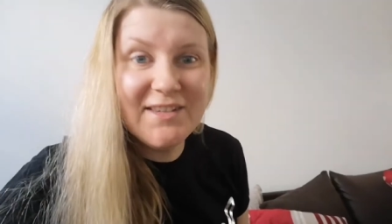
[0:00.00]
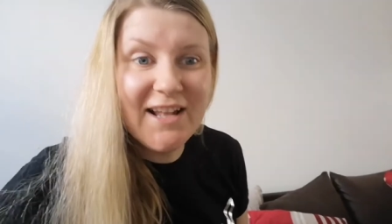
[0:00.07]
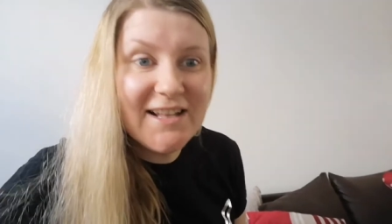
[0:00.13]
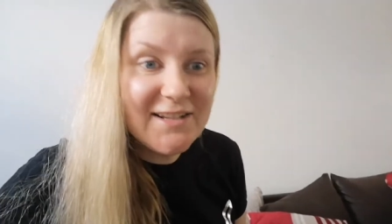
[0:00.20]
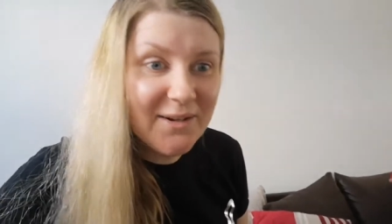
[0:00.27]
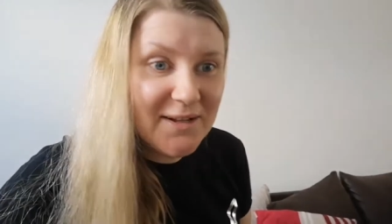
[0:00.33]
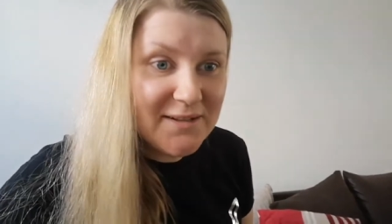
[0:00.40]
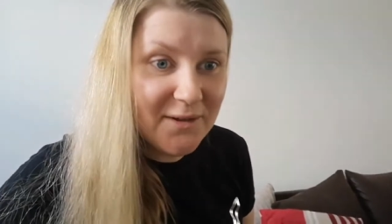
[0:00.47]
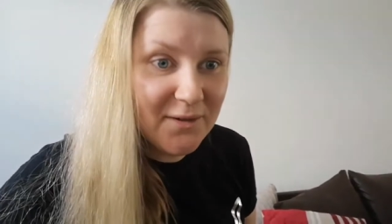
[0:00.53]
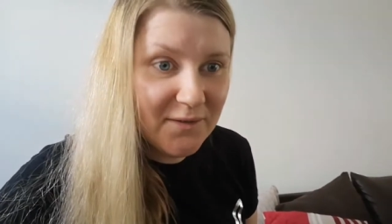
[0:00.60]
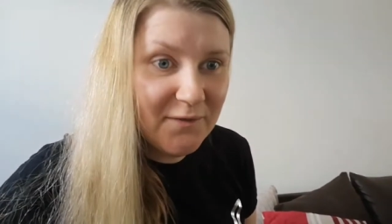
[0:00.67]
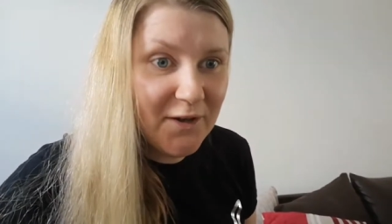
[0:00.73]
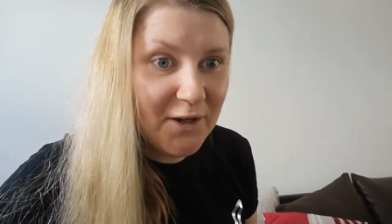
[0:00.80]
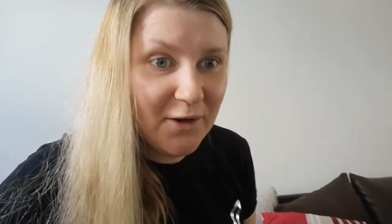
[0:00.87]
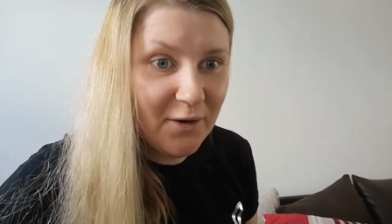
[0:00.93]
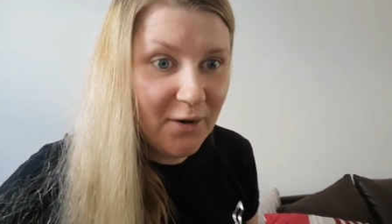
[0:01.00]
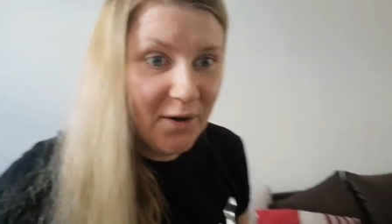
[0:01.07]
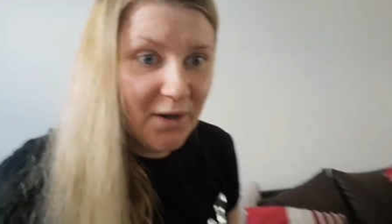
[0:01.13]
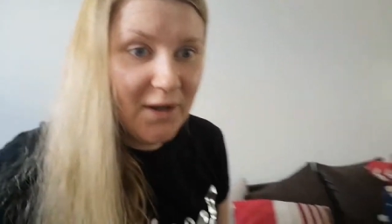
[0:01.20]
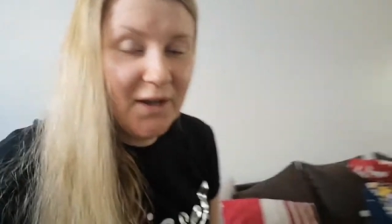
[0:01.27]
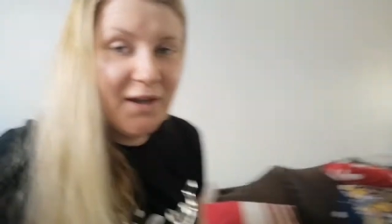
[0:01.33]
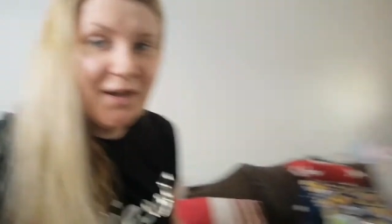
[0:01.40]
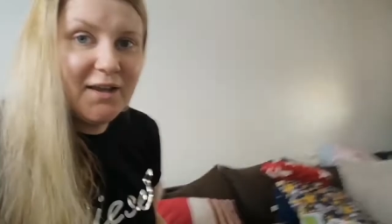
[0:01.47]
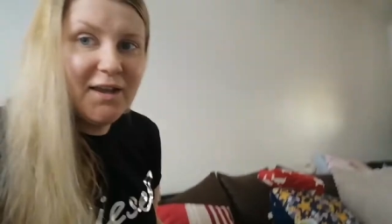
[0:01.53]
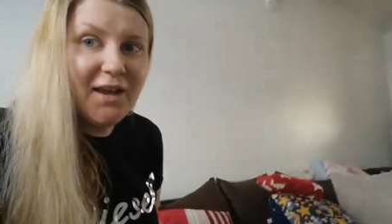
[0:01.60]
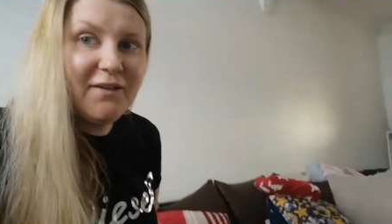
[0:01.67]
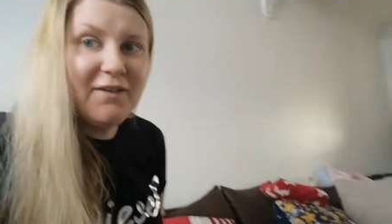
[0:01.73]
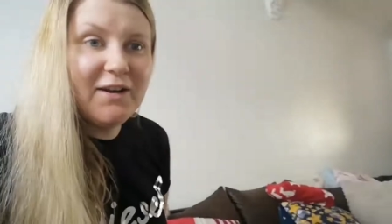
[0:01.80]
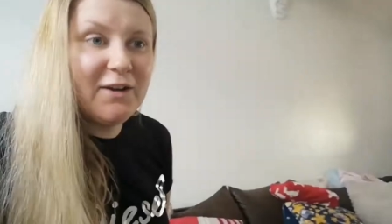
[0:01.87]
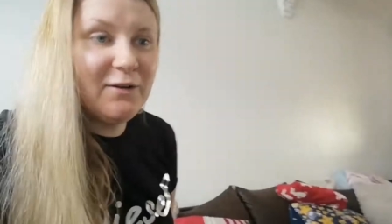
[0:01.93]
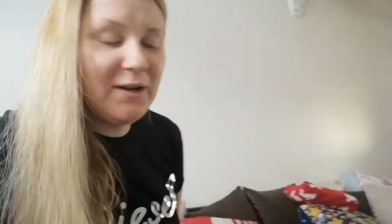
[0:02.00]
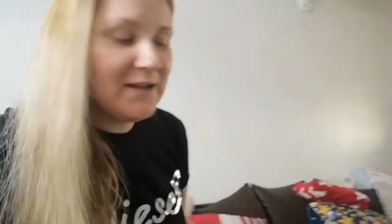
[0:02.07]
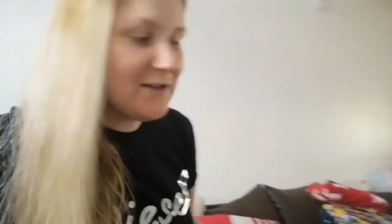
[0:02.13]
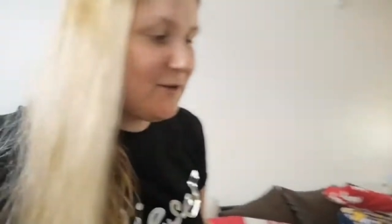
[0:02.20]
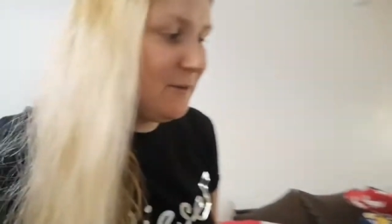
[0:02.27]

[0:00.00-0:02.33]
Let's go. Let's go. Very good. Yeah, very good. Let's